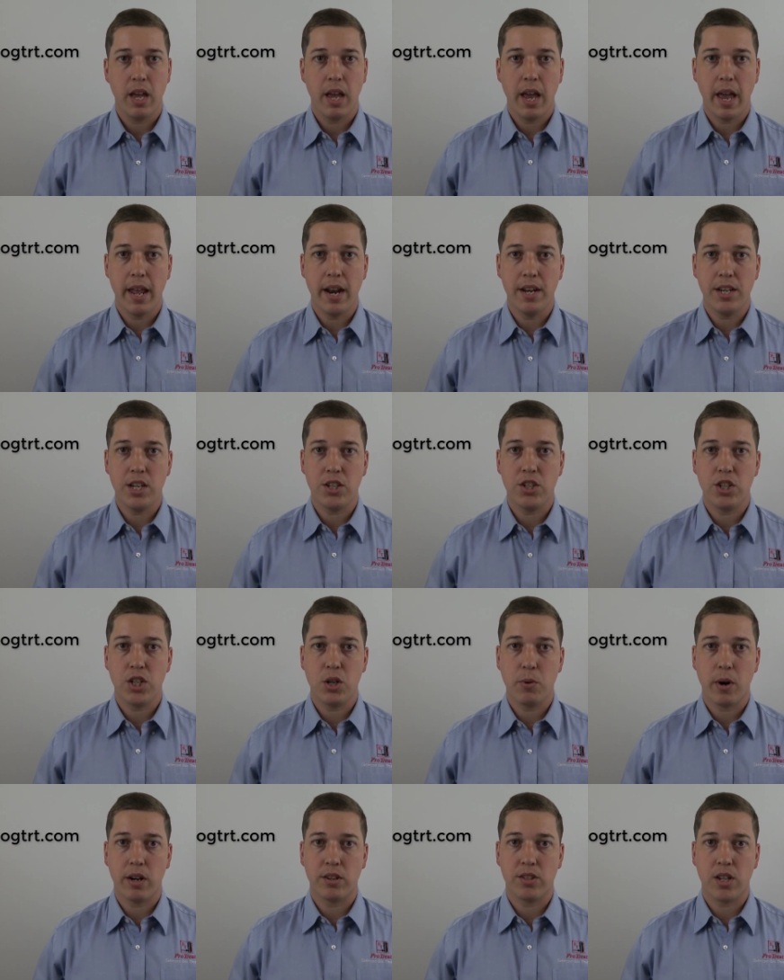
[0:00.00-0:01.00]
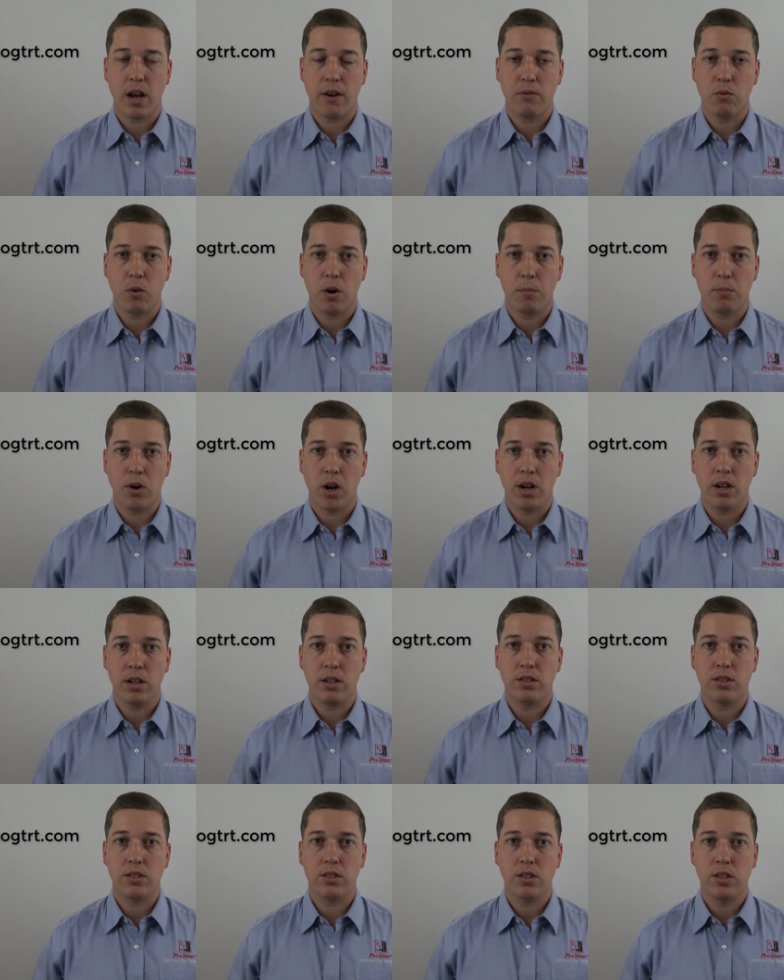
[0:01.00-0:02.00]
In addition to our software
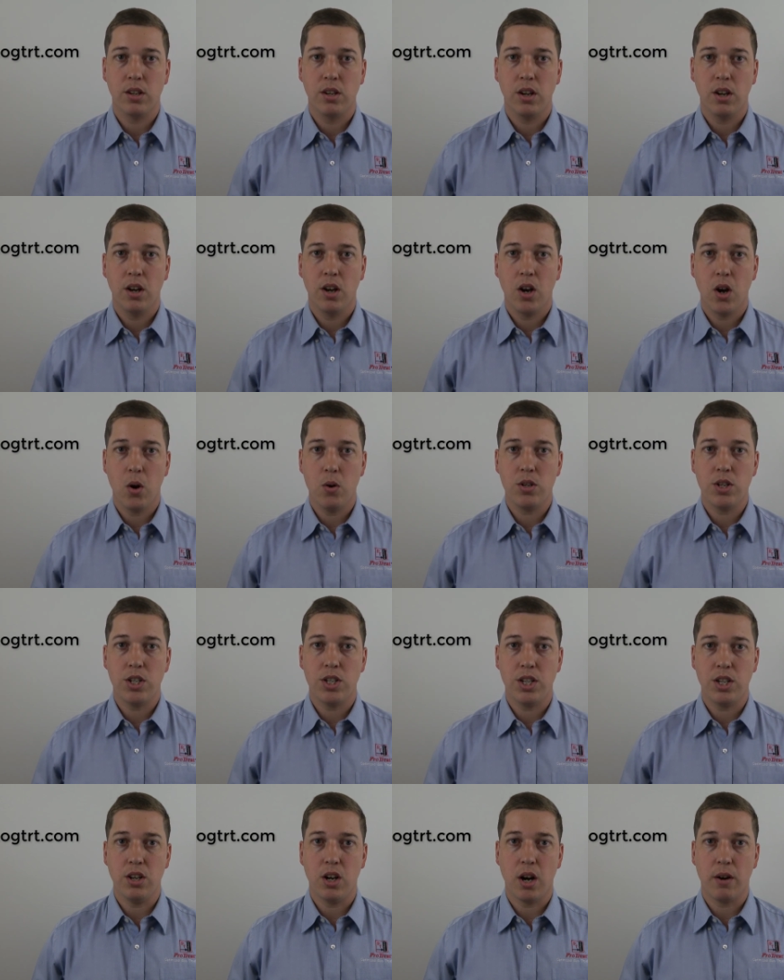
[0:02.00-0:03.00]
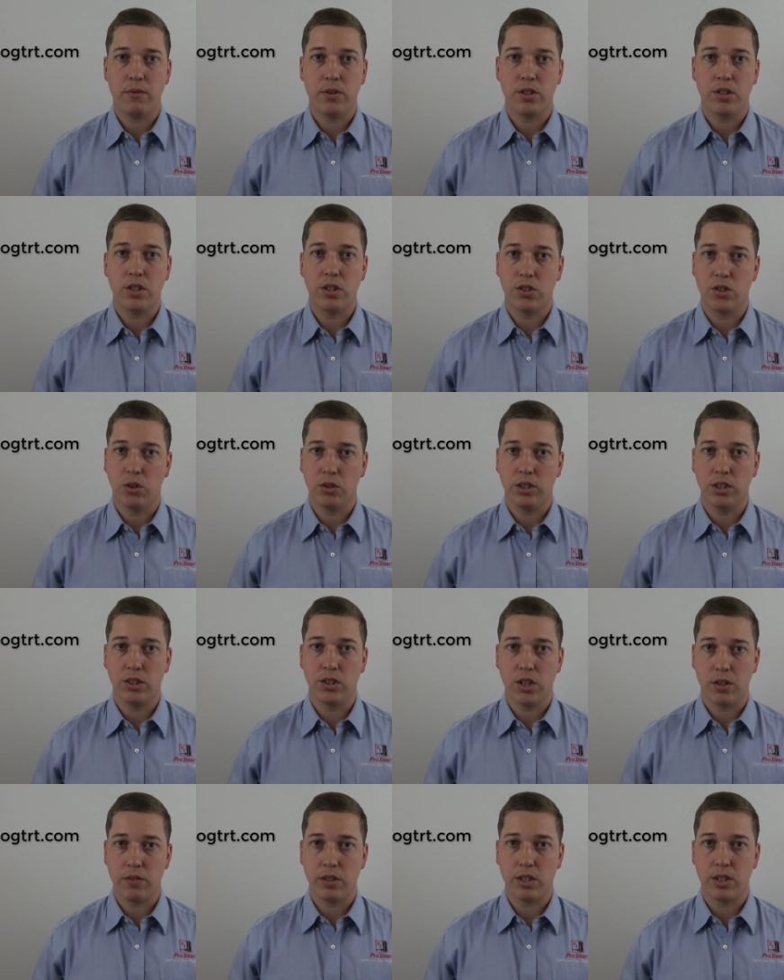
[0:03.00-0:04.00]
products, OGT offers consulting
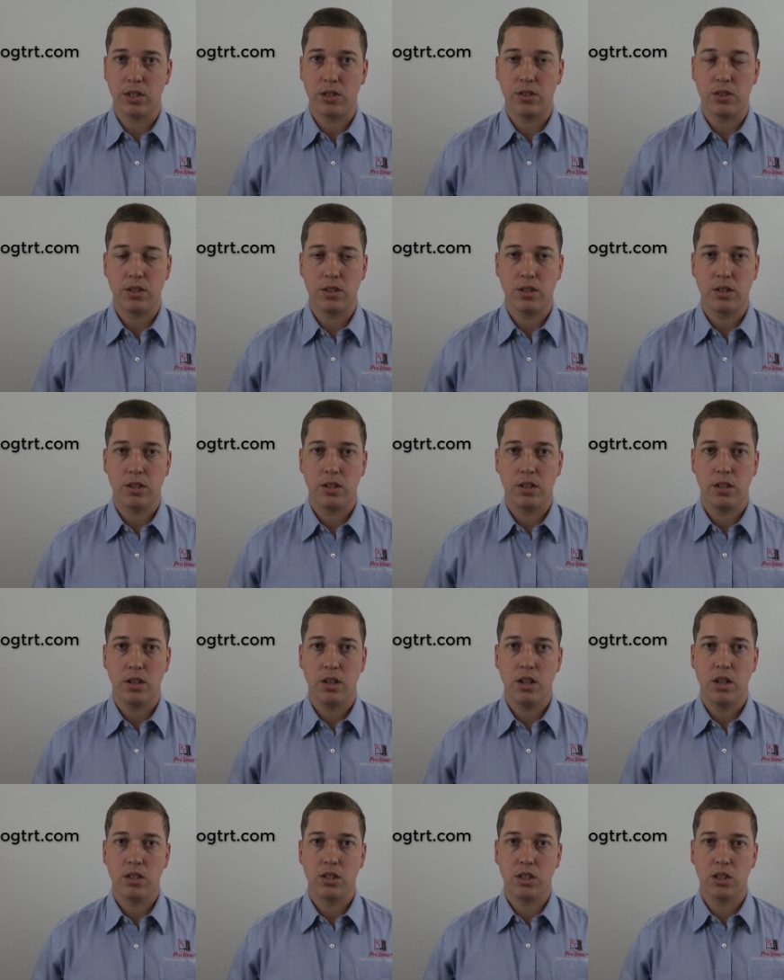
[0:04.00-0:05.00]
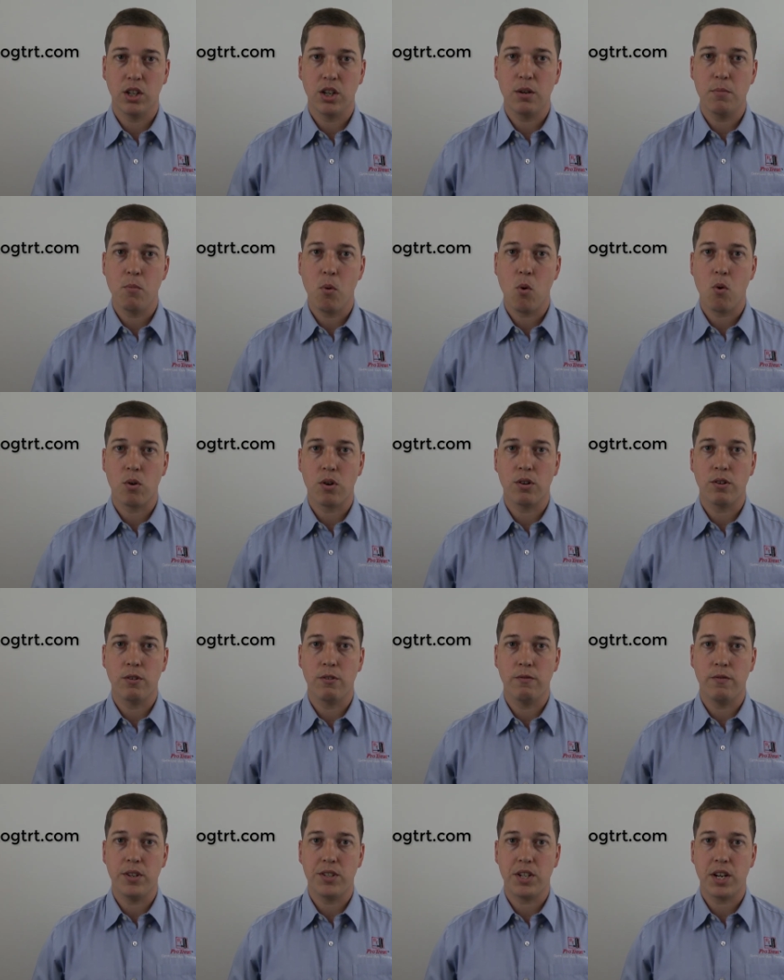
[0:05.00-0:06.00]
services. To learn more,
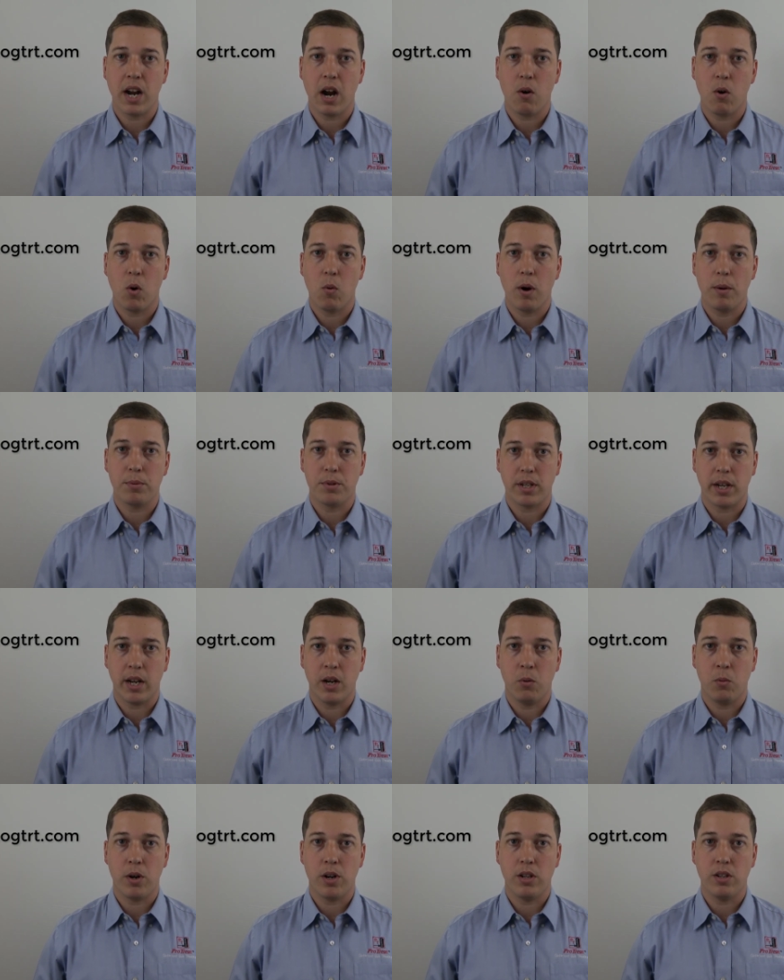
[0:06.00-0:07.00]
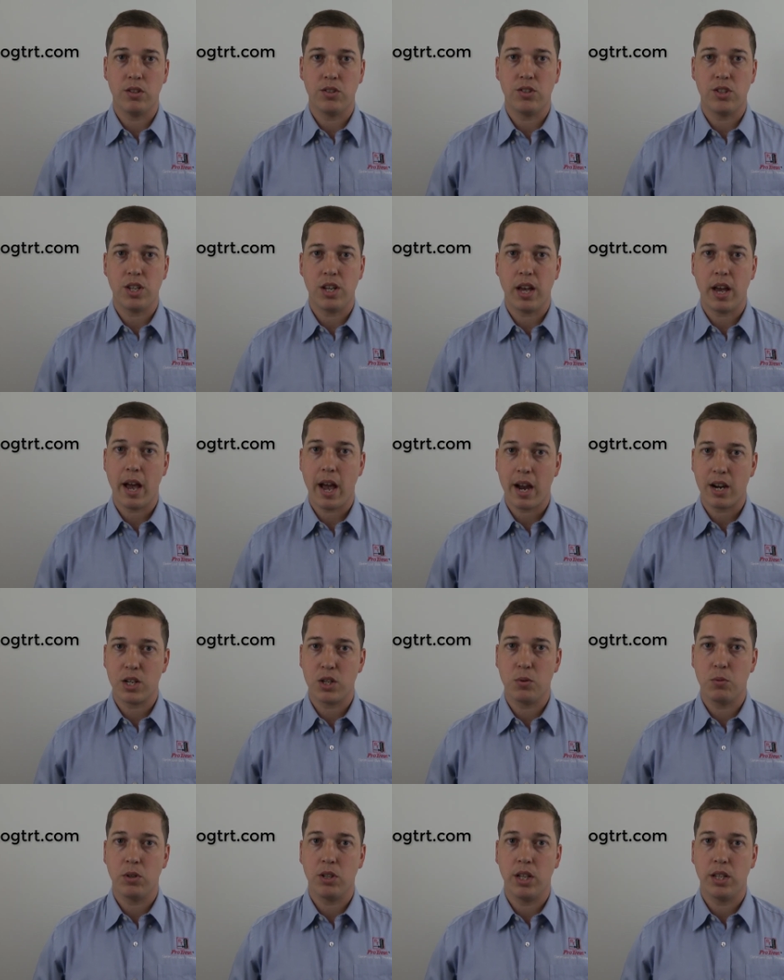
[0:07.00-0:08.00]
visit our website where you can see
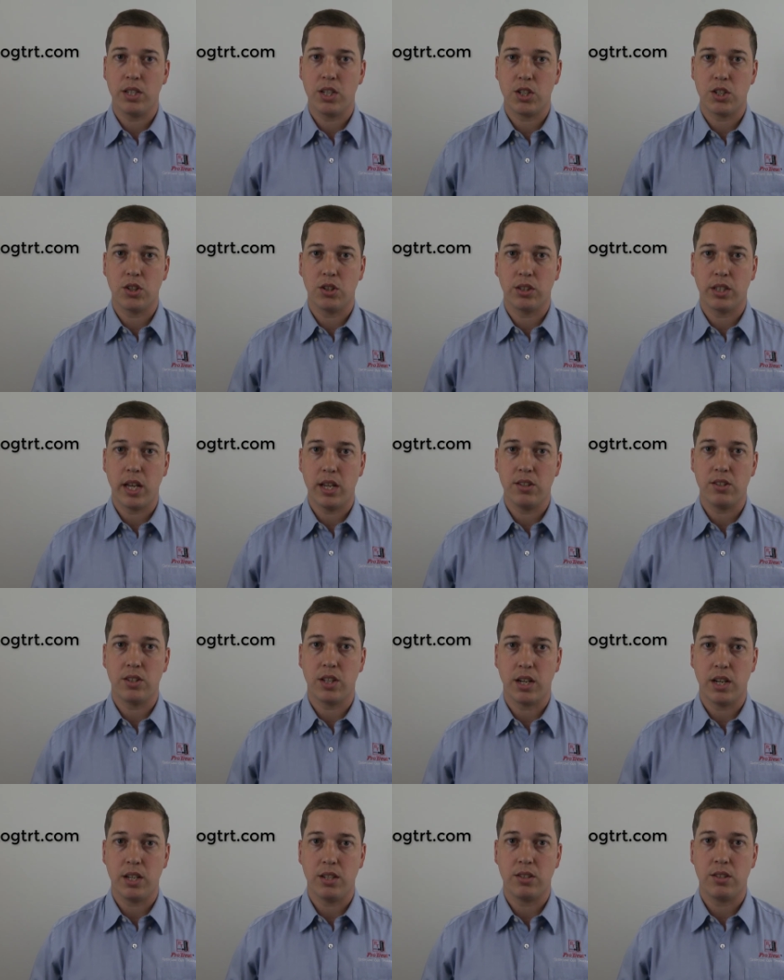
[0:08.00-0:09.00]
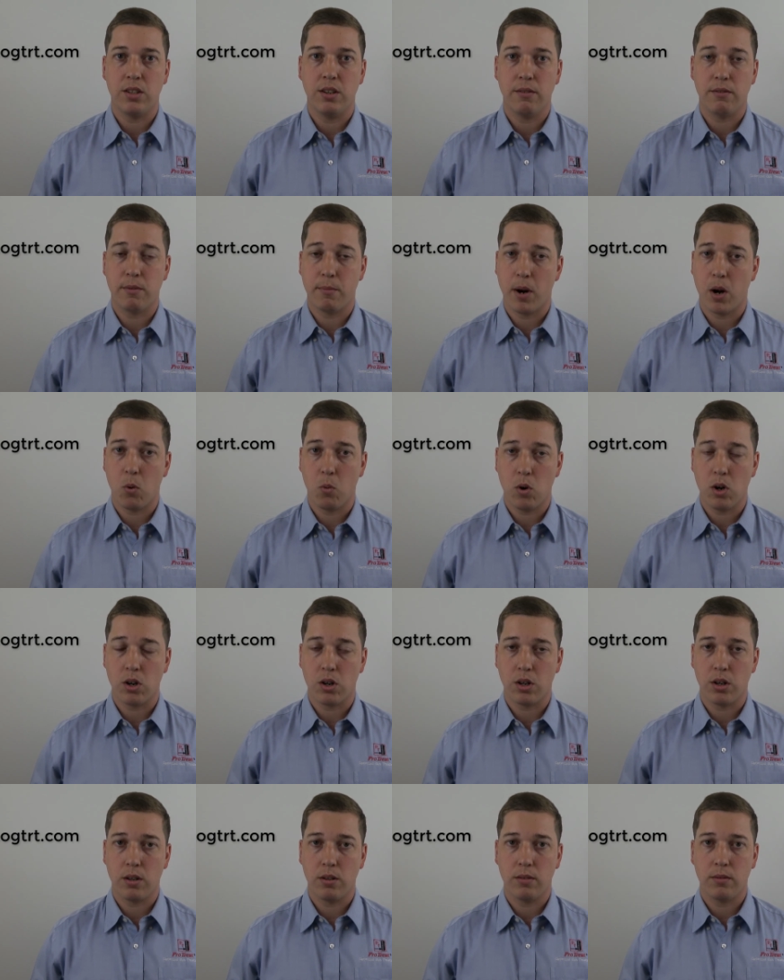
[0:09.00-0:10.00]
actual additional case studies from our work.